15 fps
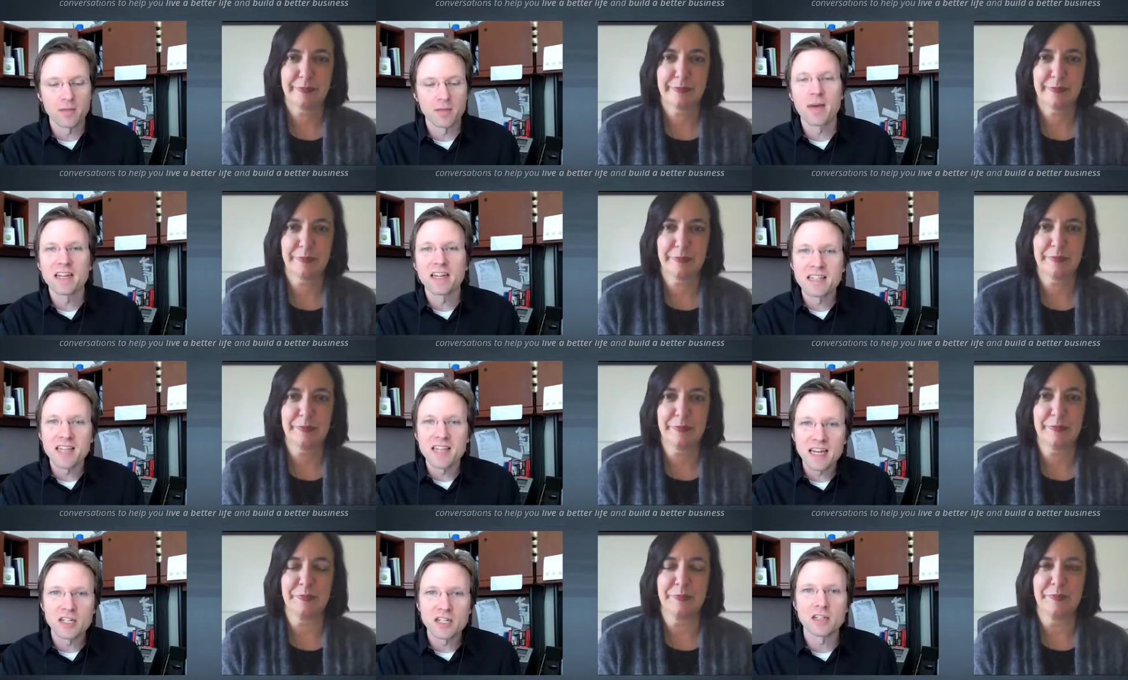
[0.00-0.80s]
Speaker 1: then you've got the
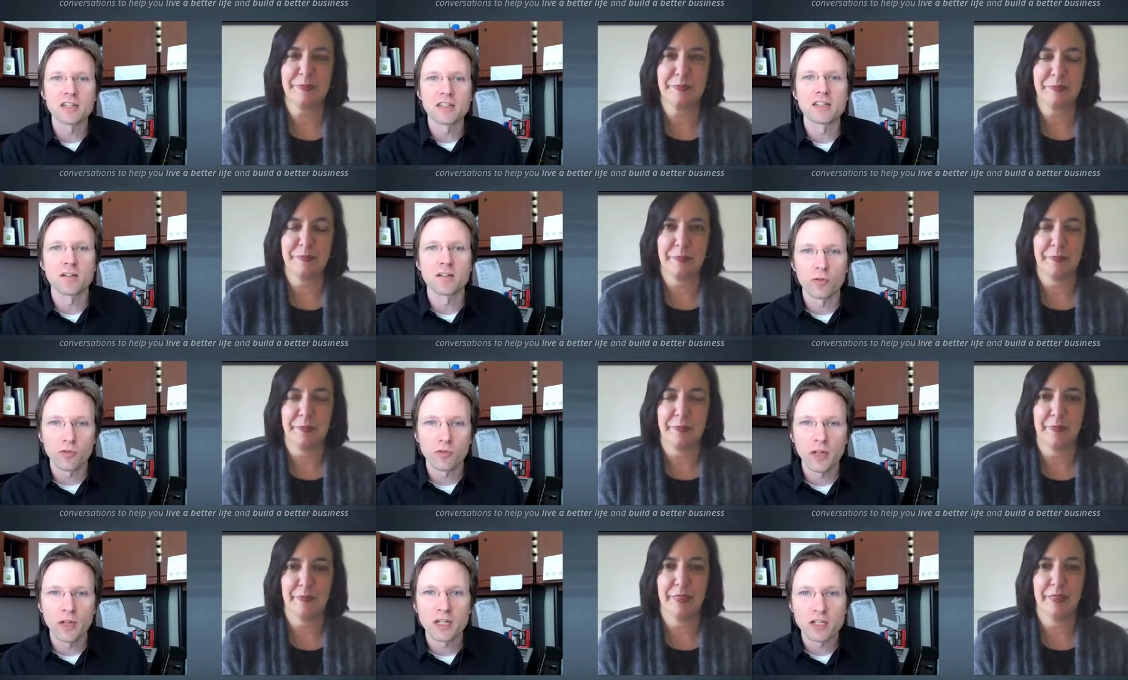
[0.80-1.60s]
meditations
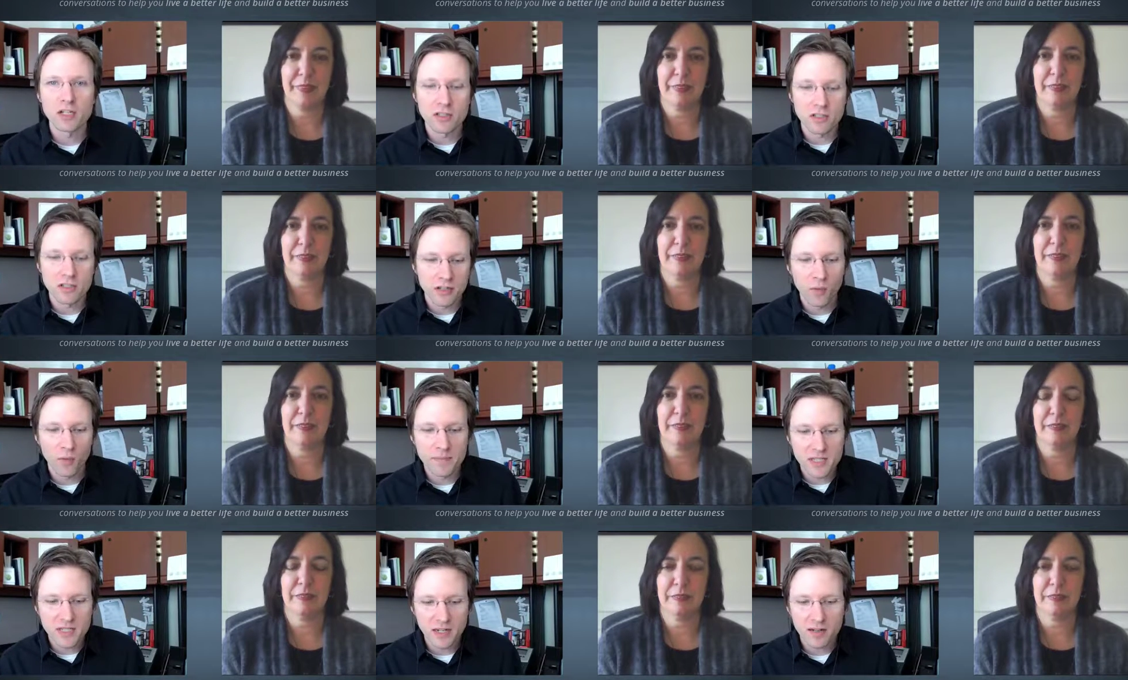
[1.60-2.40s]
and reflections on
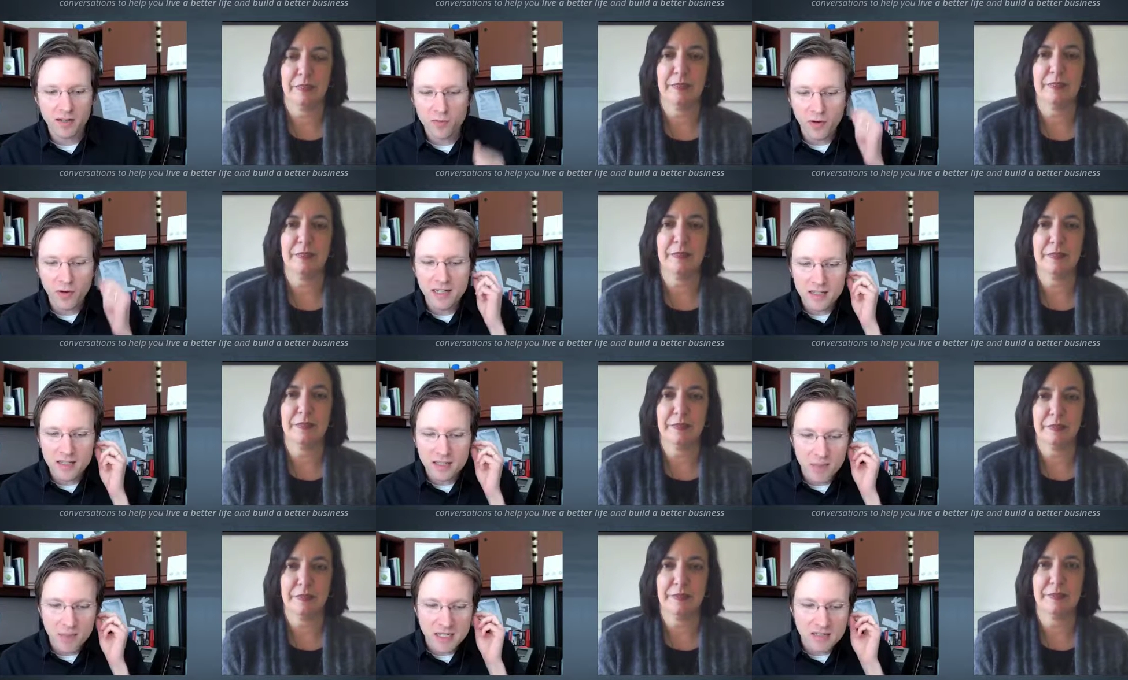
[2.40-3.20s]
your website,
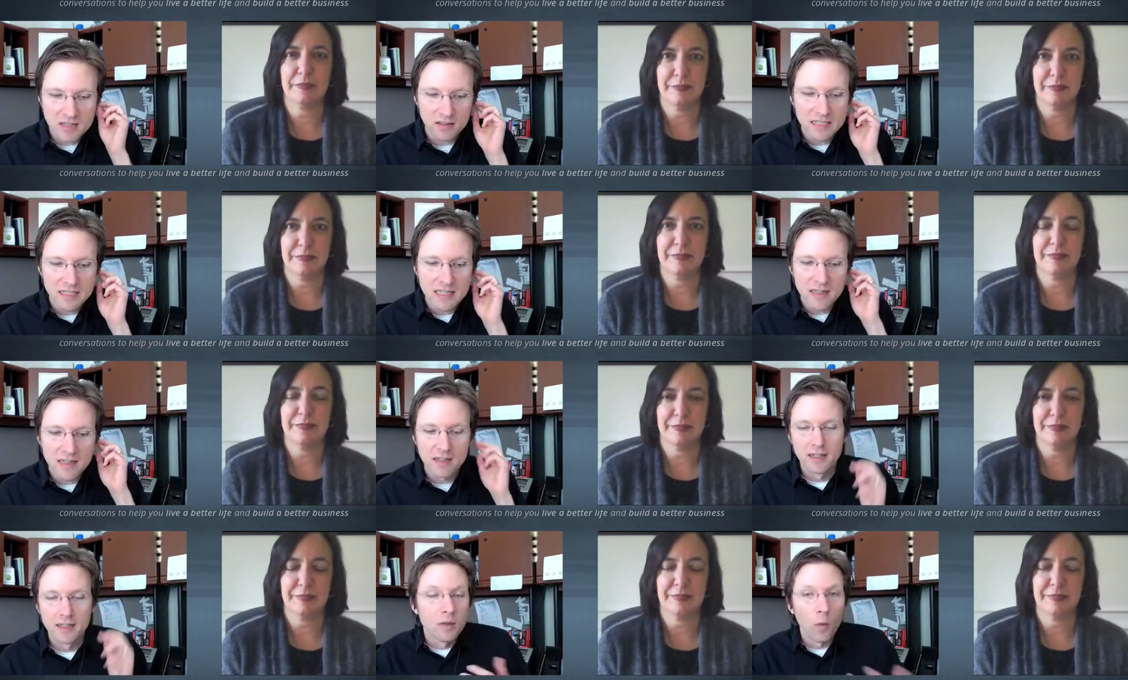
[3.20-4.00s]
finding the space to
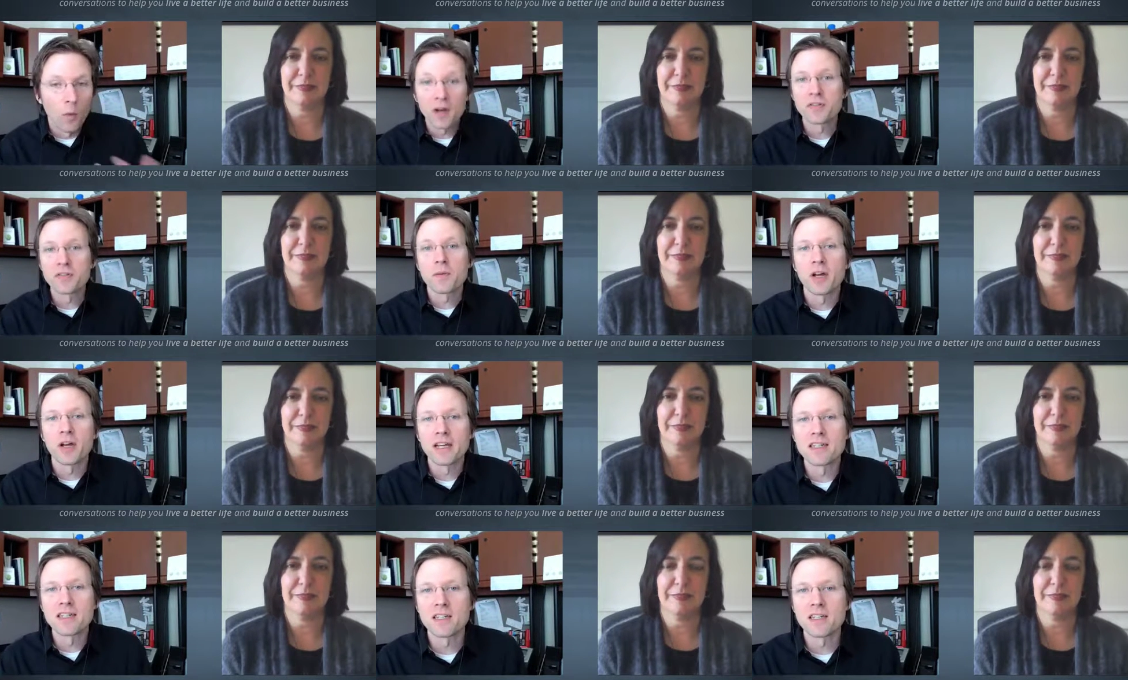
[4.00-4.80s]
lead. What
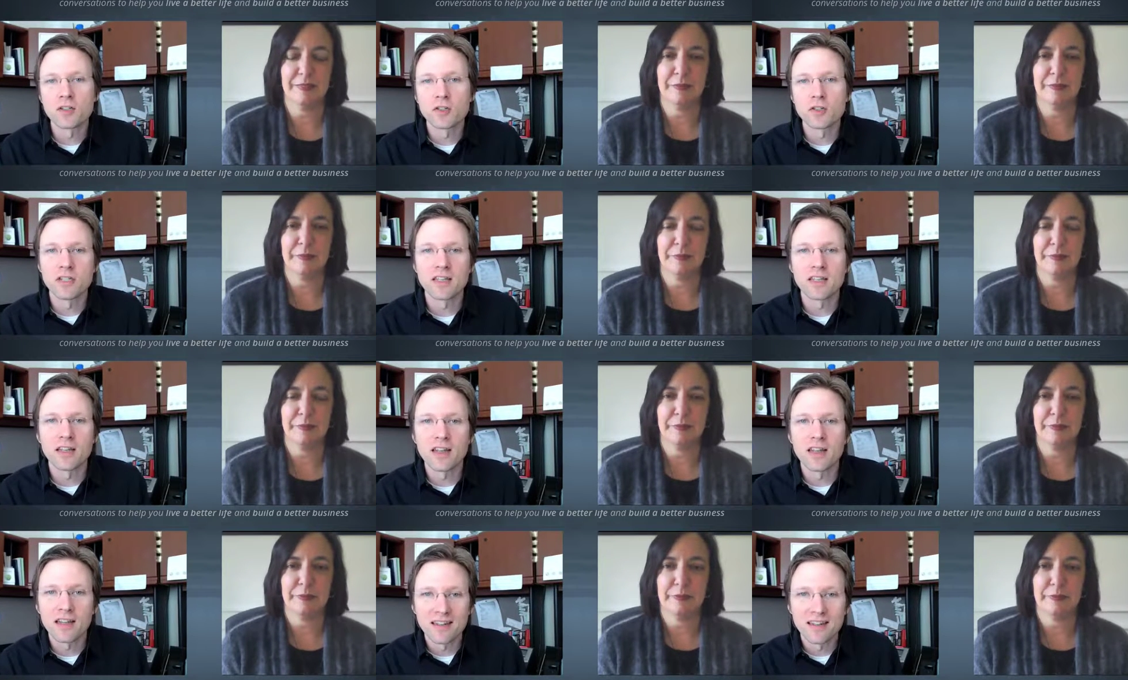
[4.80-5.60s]
if someone is
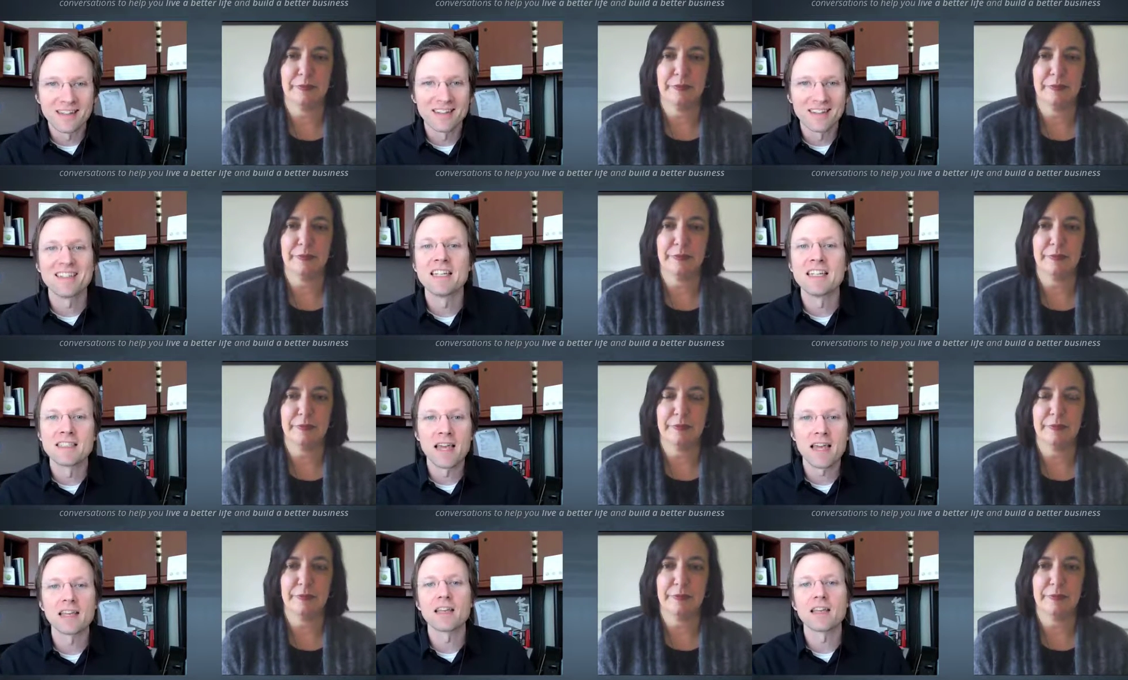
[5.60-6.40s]
interested in
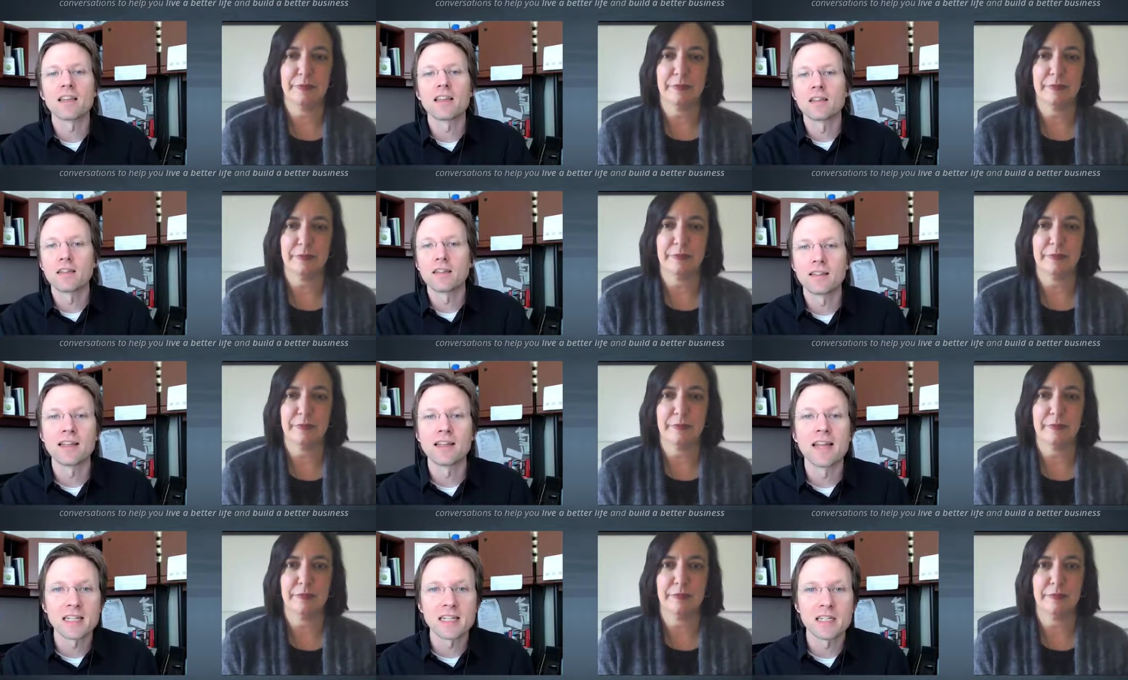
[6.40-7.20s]
in taking
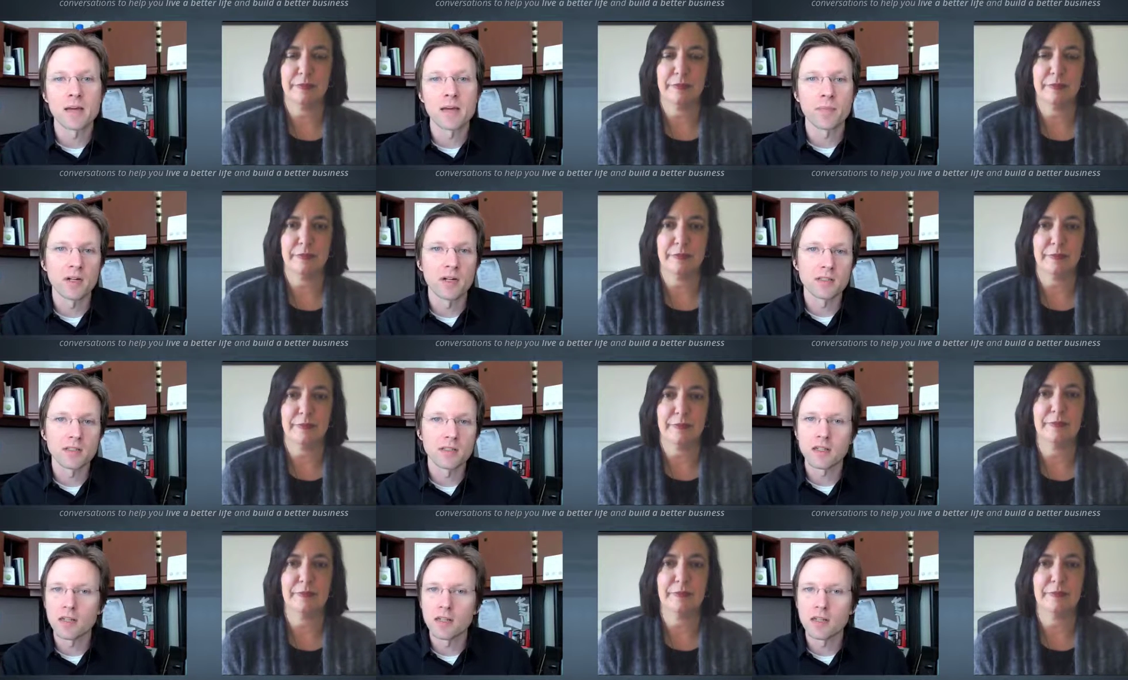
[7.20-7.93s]
the the next step and